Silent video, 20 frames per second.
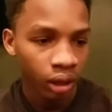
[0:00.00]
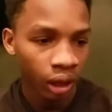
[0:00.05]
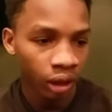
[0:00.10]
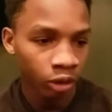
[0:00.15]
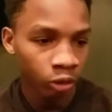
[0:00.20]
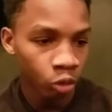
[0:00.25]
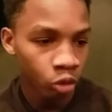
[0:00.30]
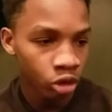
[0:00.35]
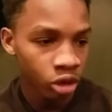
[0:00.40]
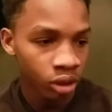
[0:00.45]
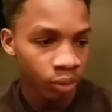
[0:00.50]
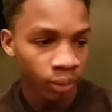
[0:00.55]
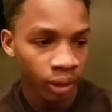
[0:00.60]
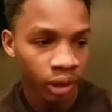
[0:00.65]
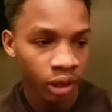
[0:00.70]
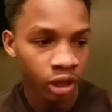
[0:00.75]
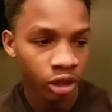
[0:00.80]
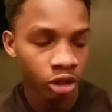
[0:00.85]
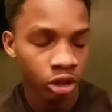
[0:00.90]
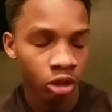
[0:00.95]
Like, losing
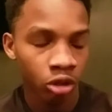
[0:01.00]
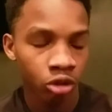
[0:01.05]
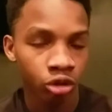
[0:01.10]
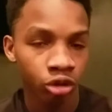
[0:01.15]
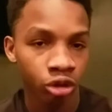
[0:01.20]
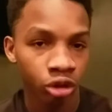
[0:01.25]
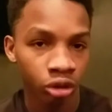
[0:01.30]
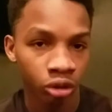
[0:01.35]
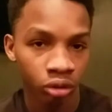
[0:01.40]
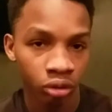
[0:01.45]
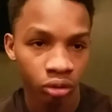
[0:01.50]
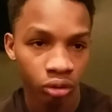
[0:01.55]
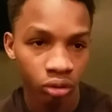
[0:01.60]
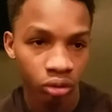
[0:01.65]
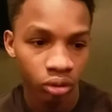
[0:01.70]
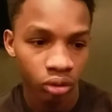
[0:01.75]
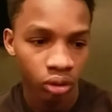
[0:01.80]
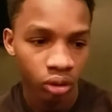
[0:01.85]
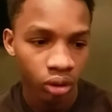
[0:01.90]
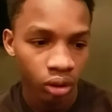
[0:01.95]
somebody that's close to you.
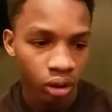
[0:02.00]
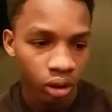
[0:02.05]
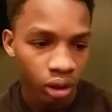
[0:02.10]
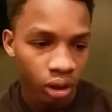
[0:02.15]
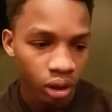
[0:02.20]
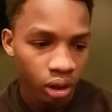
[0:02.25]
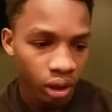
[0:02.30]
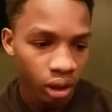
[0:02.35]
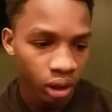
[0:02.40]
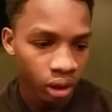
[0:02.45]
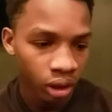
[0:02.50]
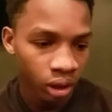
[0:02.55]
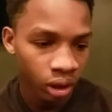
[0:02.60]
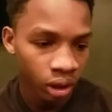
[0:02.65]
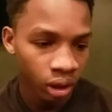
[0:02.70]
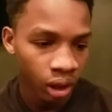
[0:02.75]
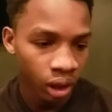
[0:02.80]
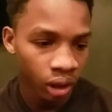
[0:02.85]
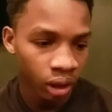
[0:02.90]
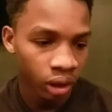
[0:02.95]
Right. And
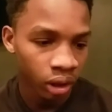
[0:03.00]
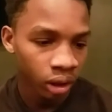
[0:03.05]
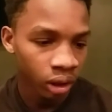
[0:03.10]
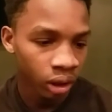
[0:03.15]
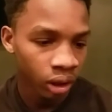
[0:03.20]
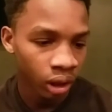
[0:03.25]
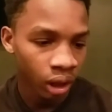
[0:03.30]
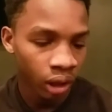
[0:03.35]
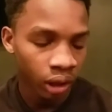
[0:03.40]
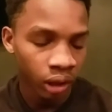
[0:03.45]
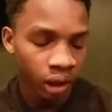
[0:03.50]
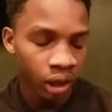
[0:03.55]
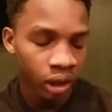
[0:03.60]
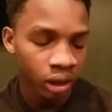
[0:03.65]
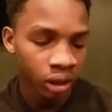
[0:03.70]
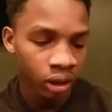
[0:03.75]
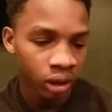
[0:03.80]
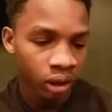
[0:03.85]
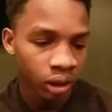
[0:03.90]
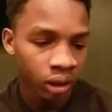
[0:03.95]
then, like, yeah, like
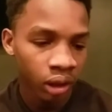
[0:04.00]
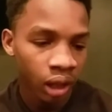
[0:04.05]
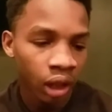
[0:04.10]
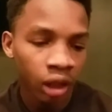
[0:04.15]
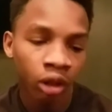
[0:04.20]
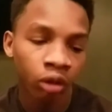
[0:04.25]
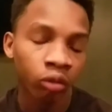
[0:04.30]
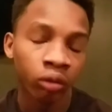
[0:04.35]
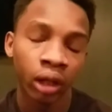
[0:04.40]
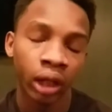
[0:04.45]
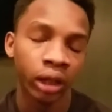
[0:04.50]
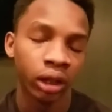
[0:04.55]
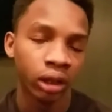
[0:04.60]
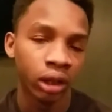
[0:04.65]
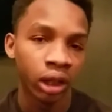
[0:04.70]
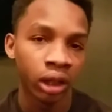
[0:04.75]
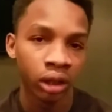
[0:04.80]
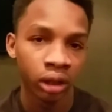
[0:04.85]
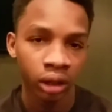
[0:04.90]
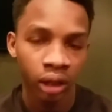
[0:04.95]
that, I know,
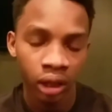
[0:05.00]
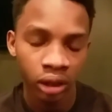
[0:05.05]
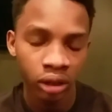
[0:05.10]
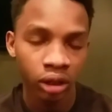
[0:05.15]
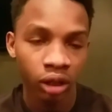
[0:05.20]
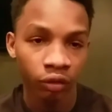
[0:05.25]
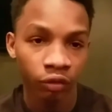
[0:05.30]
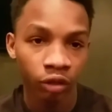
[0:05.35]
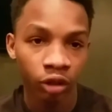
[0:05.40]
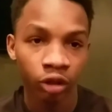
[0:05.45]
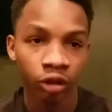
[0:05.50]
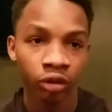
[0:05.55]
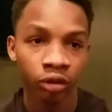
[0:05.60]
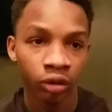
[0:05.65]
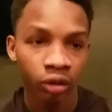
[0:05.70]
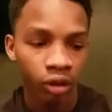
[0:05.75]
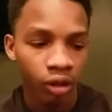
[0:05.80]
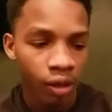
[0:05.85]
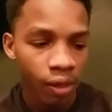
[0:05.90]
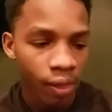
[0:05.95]
like, that, that stuff
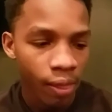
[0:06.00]
hurt